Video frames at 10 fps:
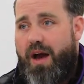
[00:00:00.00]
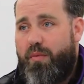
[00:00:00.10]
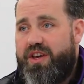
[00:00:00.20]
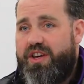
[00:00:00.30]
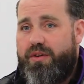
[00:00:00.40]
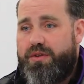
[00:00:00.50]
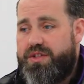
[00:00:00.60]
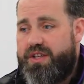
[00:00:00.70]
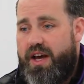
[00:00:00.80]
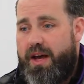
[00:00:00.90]
We
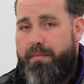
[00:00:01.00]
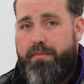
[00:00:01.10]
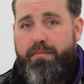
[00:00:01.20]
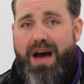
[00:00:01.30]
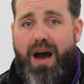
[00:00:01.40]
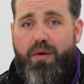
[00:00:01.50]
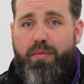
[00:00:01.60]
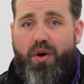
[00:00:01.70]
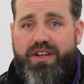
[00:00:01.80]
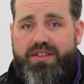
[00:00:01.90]
used
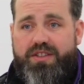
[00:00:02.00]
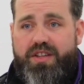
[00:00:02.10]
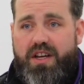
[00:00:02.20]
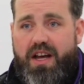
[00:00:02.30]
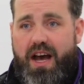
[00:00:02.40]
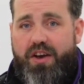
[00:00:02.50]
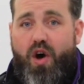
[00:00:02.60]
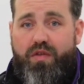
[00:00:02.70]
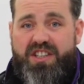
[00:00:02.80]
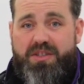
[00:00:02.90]
PowerPoint and
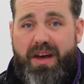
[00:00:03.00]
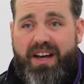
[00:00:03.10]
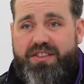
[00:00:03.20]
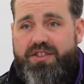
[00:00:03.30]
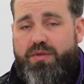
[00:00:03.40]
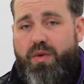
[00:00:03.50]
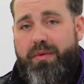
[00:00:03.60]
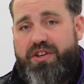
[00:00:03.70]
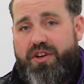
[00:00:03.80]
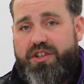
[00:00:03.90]
Office Mix, where
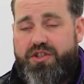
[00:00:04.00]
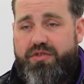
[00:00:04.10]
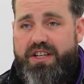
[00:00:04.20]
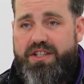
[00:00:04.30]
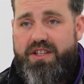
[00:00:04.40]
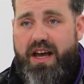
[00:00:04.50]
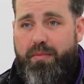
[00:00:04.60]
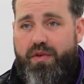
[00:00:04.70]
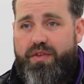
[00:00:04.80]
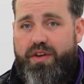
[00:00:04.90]
we took a screen
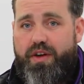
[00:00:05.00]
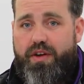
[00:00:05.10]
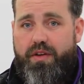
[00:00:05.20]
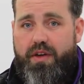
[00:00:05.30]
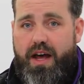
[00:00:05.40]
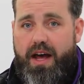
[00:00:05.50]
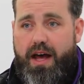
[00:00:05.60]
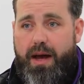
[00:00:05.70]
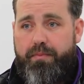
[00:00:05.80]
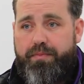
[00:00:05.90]
snap of
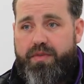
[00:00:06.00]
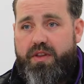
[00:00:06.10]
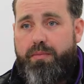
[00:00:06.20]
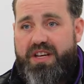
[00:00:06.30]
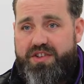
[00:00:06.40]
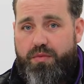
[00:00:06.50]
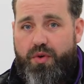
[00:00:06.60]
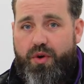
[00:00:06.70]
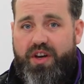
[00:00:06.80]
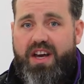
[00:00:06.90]
the piece of
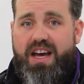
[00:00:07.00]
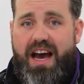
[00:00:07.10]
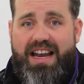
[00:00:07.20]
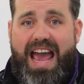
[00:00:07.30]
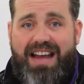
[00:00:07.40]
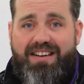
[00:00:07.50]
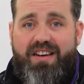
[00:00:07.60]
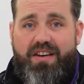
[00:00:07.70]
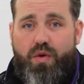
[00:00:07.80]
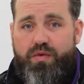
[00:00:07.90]
work and
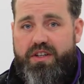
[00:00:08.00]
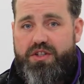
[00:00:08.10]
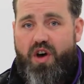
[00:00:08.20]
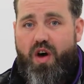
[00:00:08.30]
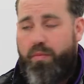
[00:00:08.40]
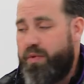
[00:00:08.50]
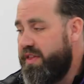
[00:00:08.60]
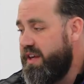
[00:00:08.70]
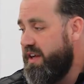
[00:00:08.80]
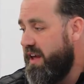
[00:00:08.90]
edited over the top
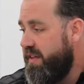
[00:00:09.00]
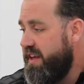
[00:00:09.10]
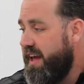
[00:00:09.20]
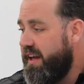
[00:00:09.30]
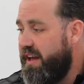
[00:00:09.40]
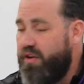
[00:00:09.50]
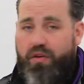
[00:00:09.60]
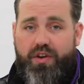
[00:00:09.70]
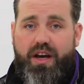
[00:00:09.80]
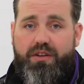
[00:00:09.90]
with the inking
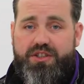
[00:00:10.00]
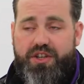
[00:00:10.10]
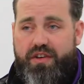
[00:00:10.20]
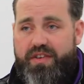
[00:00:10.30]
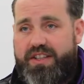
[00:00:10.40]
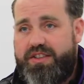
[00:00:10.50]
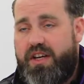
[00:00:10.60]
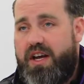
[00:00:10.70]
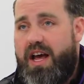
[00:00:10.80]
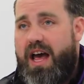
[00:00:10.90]
on our surface.
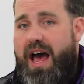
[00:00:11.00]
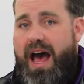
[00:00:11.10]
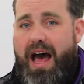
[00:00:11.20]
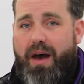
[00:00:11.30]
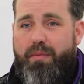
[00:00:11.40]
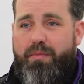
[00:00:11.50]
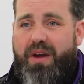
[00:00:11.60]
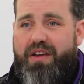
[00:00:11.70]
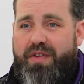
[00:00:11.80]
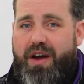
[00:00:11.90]
But
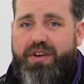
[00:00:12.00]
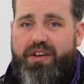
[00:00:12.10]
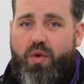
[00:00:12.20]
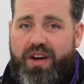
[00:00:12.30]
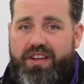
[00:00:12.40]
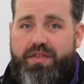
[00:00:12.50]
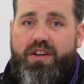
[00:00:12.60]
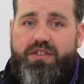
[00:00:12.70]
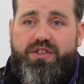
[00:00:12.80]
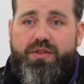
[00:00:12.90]
I found it quite
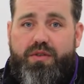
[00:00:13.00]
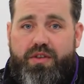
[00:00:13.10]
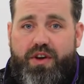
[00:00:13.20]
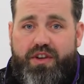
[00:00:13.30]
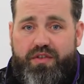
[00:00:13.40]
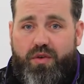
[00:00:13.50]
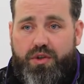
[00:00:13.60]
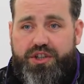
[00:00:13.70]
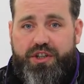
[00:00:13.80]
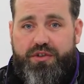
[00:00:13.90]
difficult to do
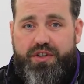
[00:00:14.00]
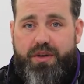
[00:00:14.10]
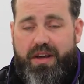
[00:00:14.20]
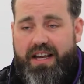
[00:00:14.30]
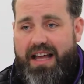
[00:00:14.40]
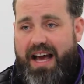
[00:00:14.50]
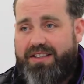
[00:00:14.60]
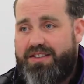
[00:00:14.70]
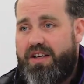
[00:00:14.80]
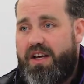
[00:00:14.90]
34 children in my
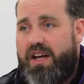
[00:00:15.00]
class.